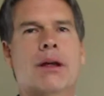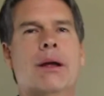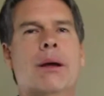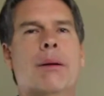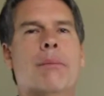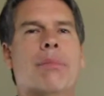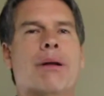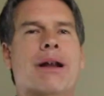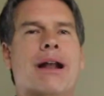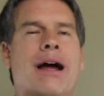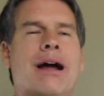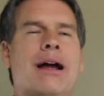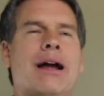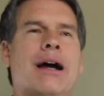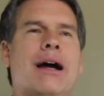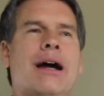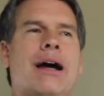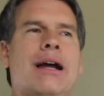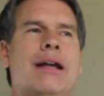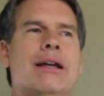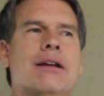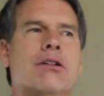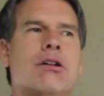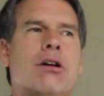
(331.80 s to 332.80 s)
But
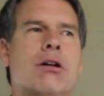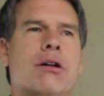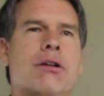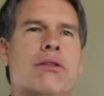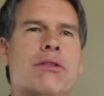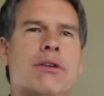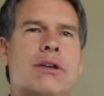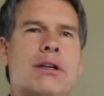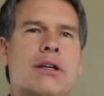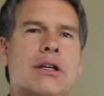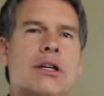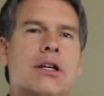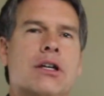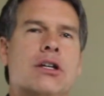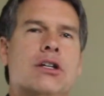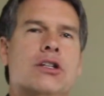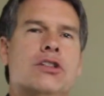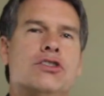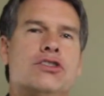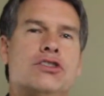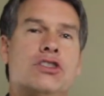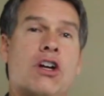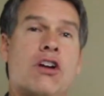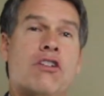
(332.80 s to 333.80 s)
I call it the
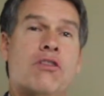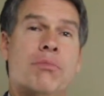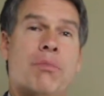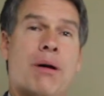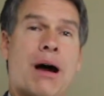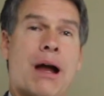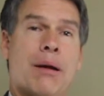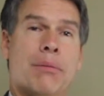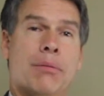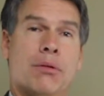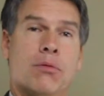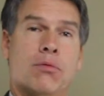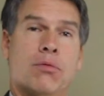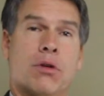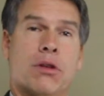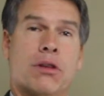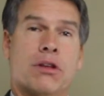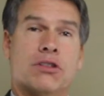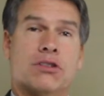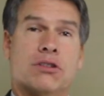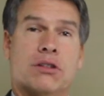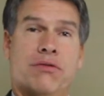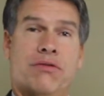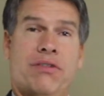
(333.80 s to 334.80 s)
stovepiping, where
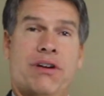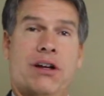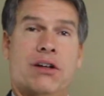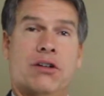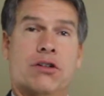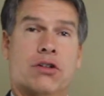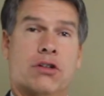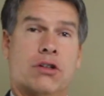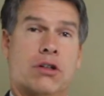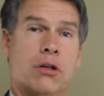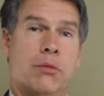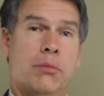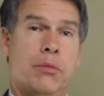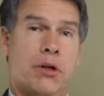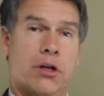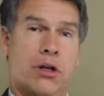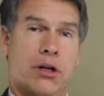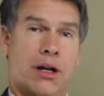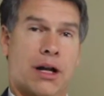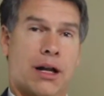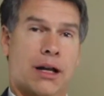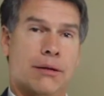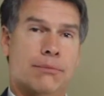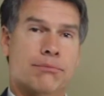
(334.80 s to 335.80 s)
there's a failure to
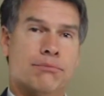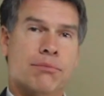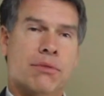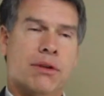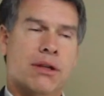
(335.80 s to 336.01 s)
communicate.